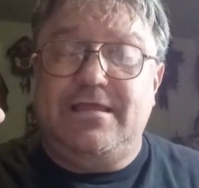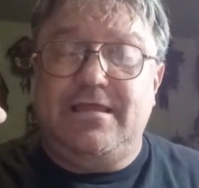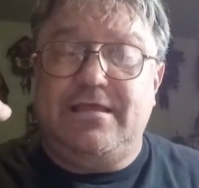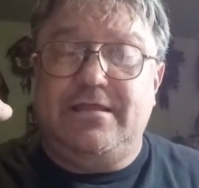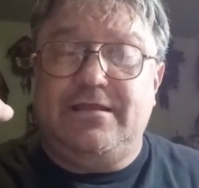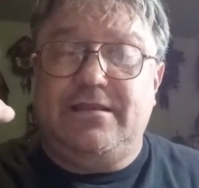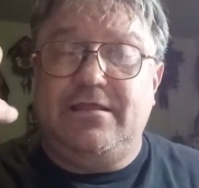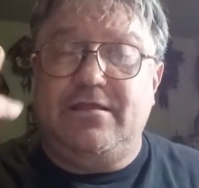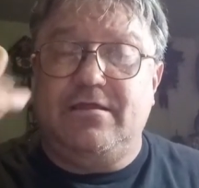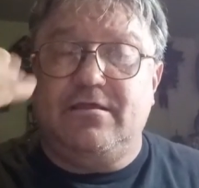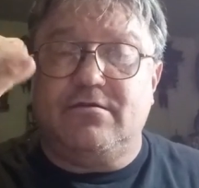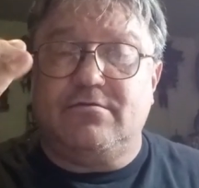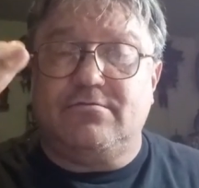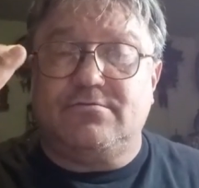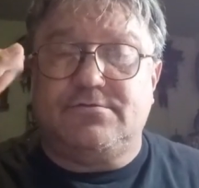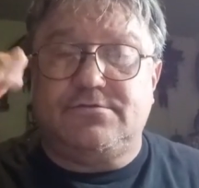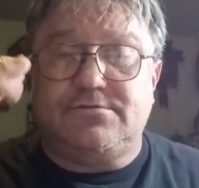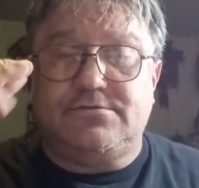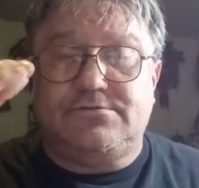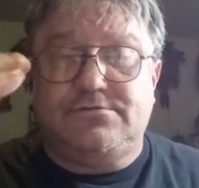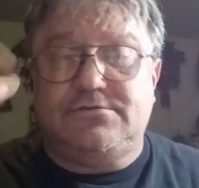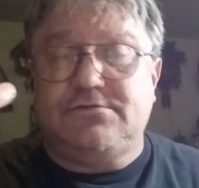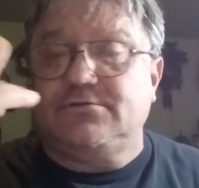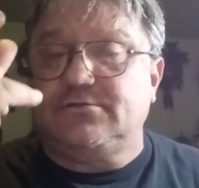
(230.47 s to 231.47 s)
adheres
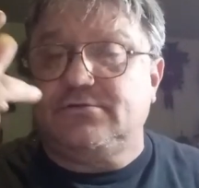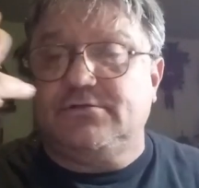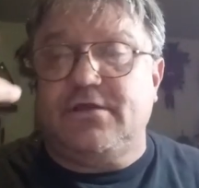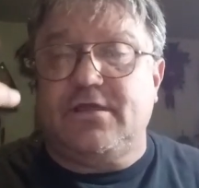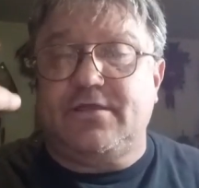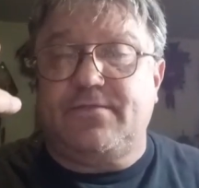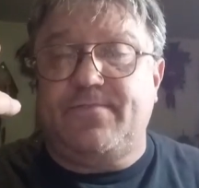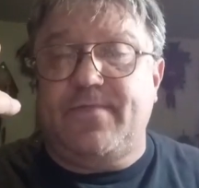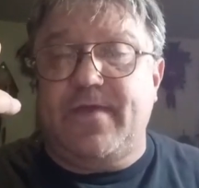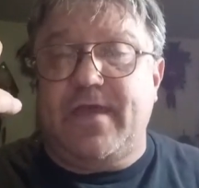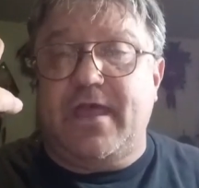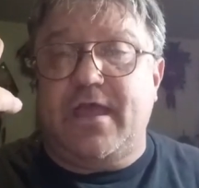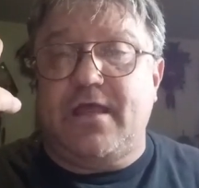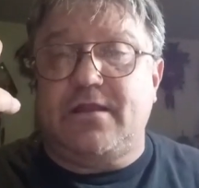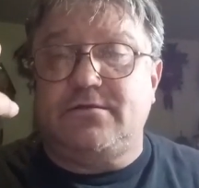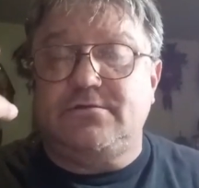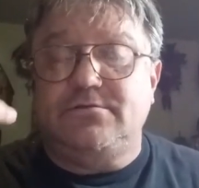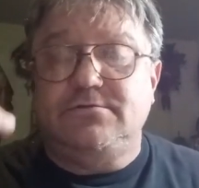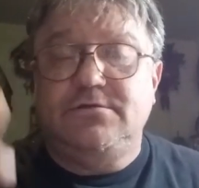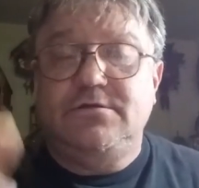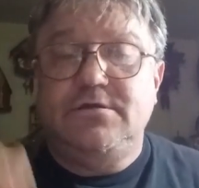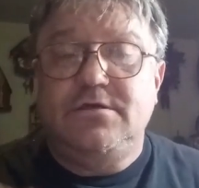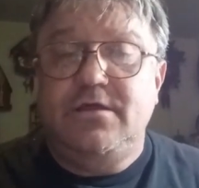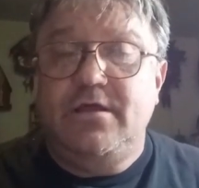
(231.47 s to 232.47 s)
just like that.
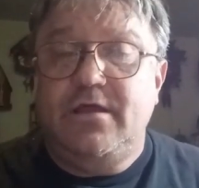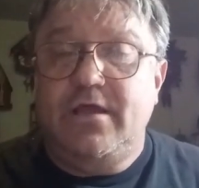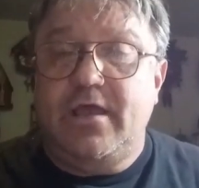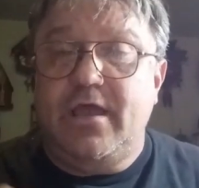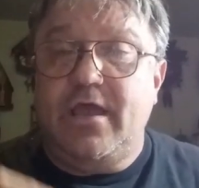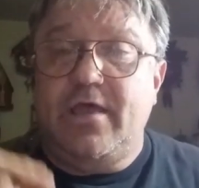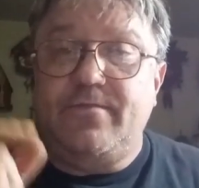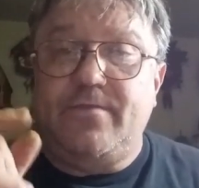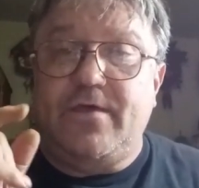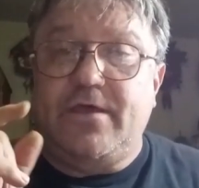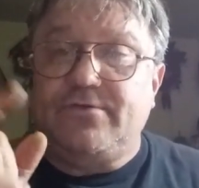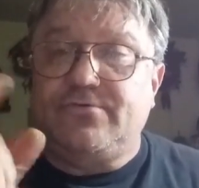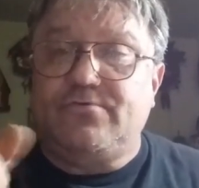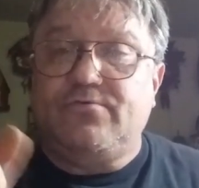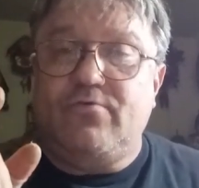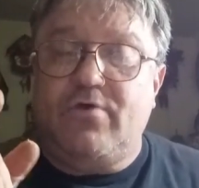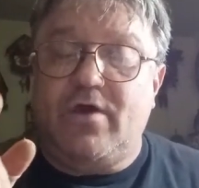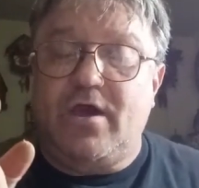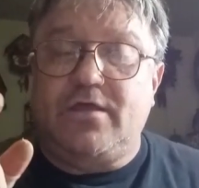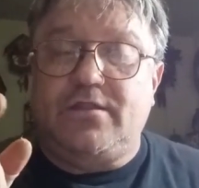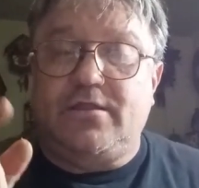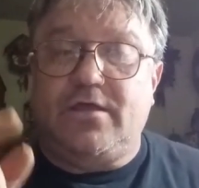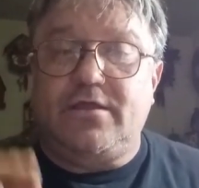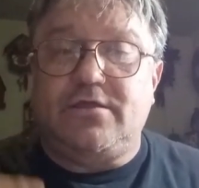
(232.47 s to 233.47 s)
And that's
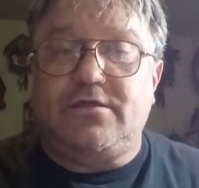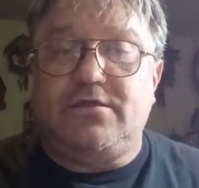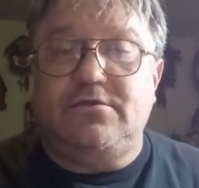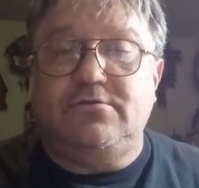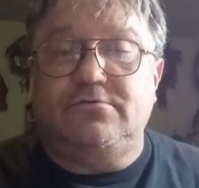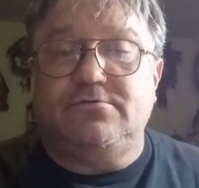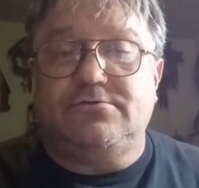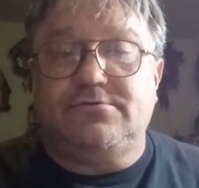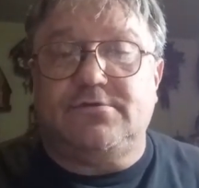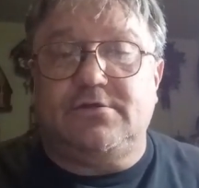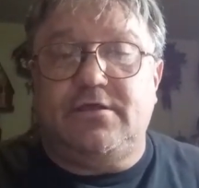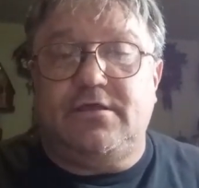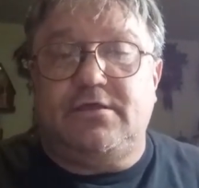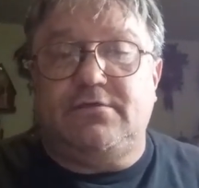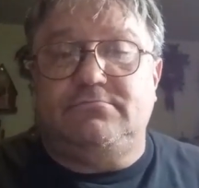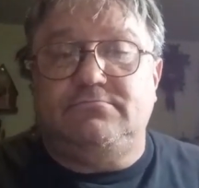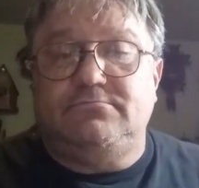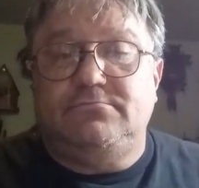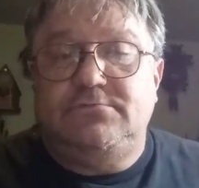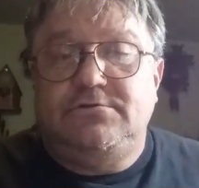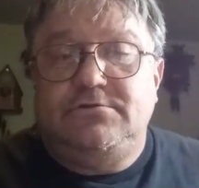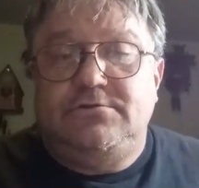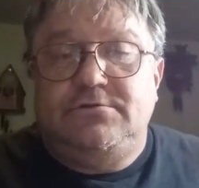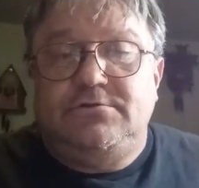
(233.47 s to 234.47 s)
why I like using it.
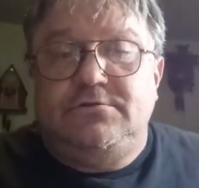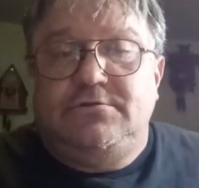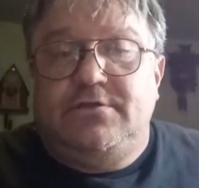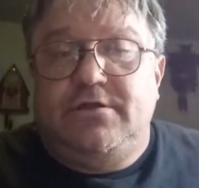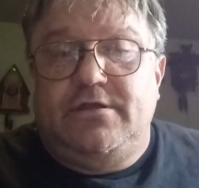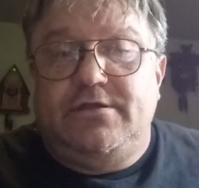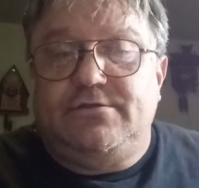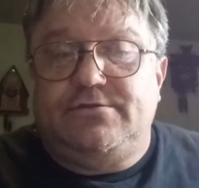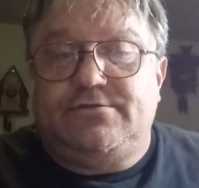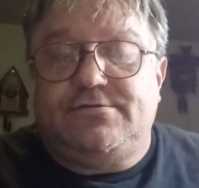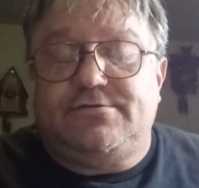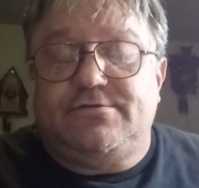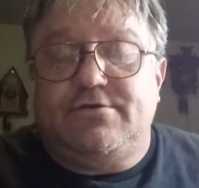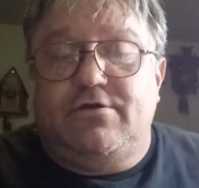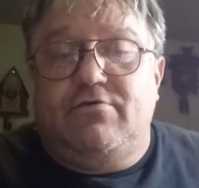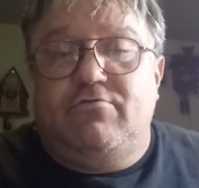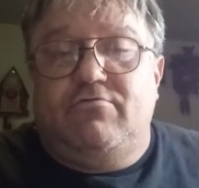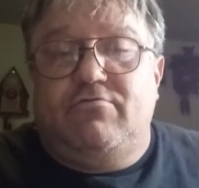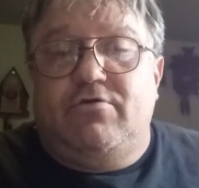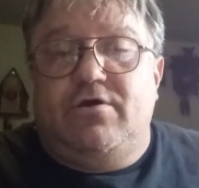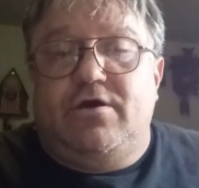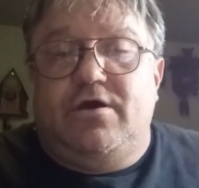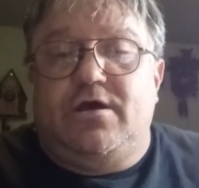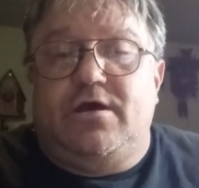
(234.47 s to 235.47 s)
And
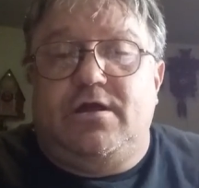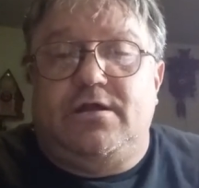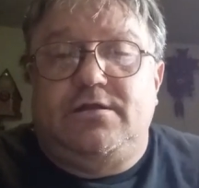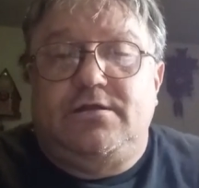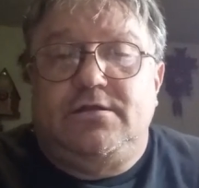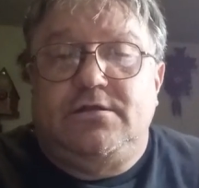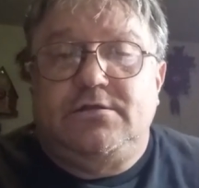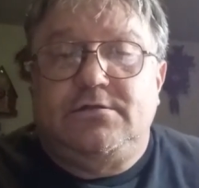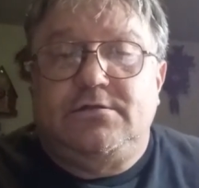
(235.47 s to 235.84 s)
so, uh,